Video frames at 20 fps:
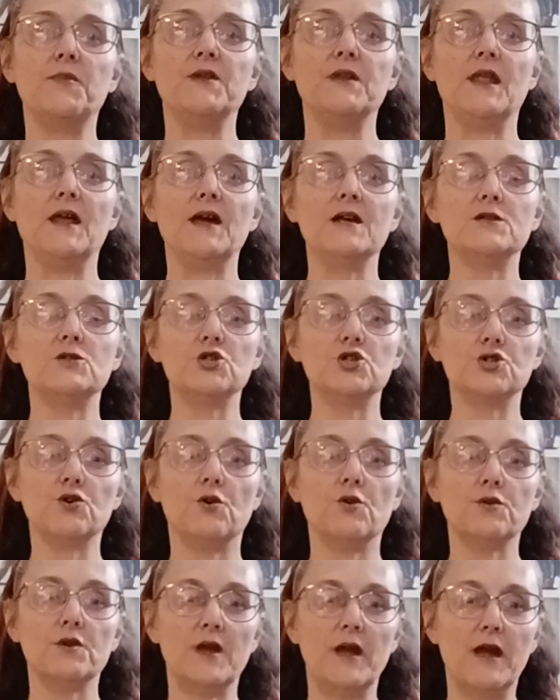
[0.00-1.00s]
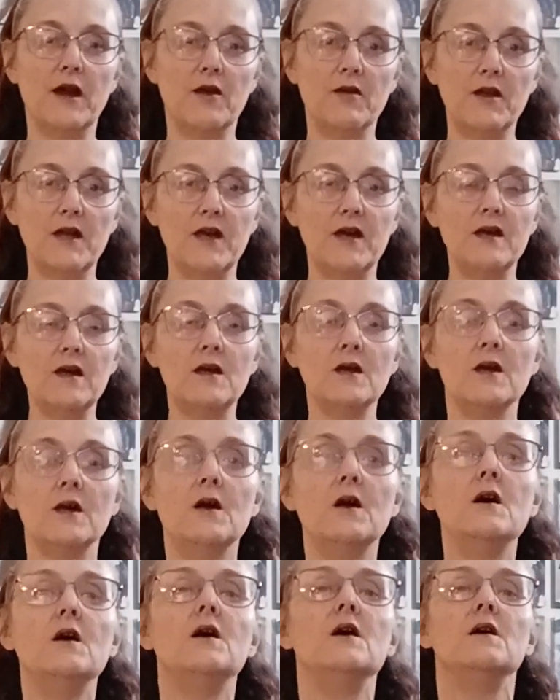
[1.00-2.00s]
the neck and shoulder area.
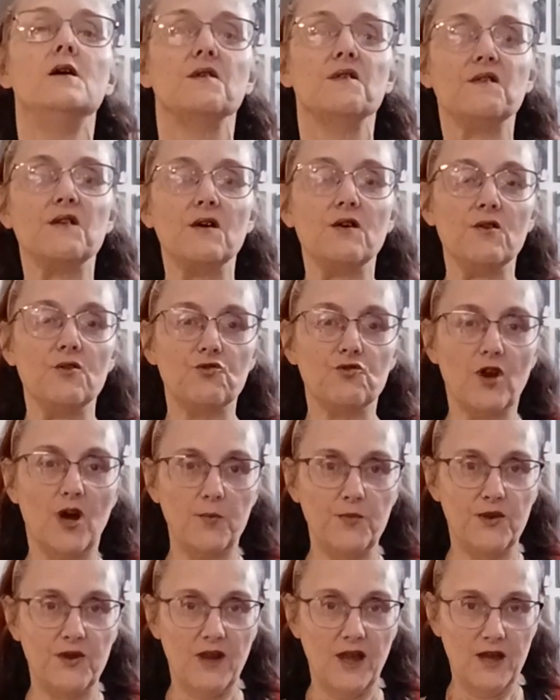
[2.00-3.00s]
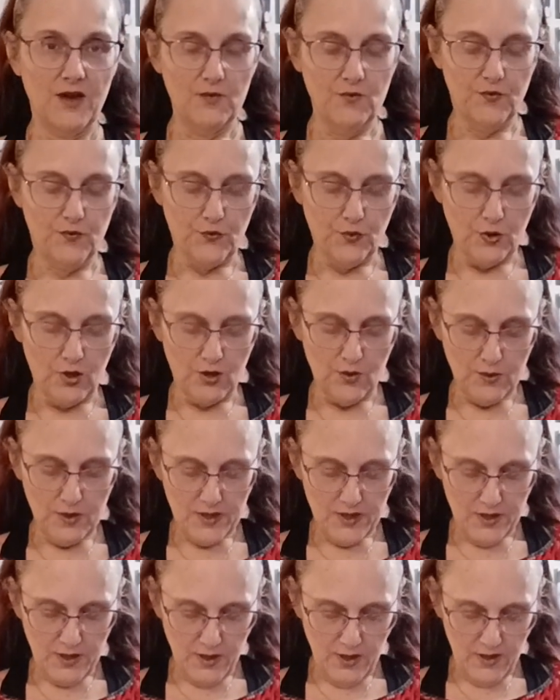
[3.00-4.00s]
So drop your head
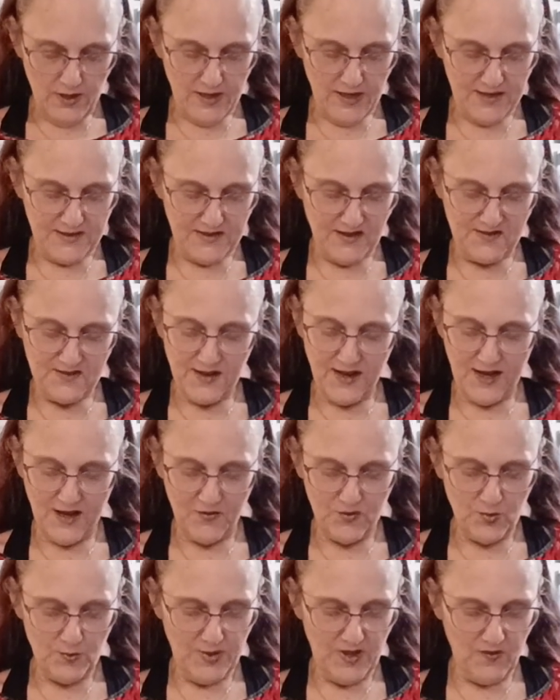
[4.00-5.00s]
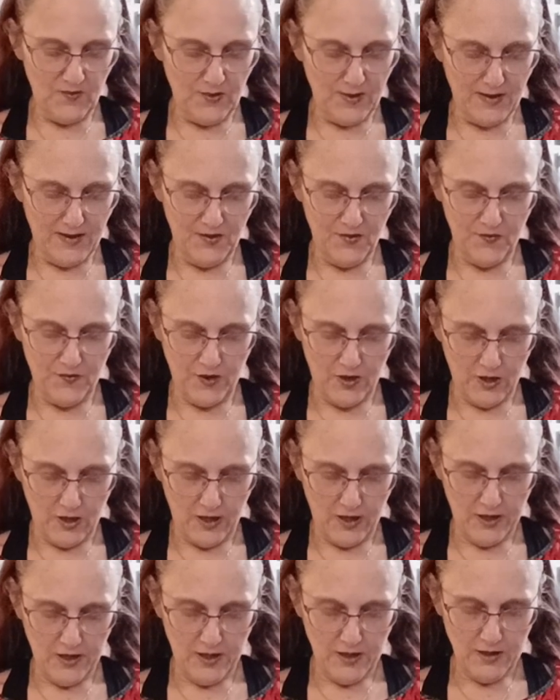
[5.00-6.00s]
forward. It doesn't have to be very
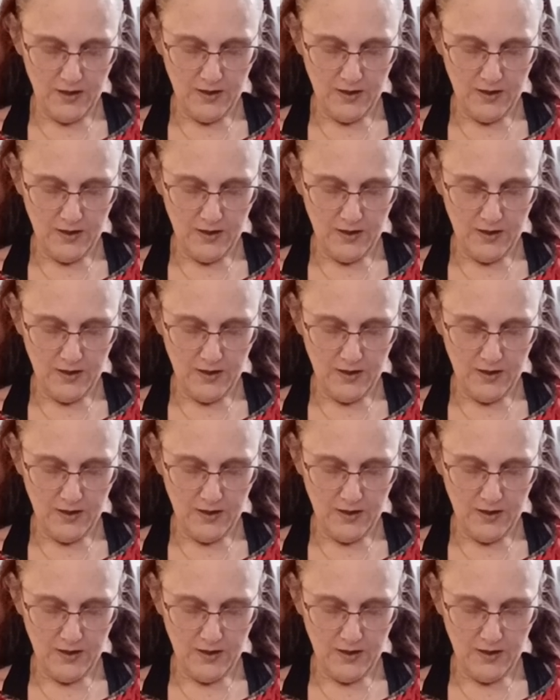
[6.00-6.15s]
far.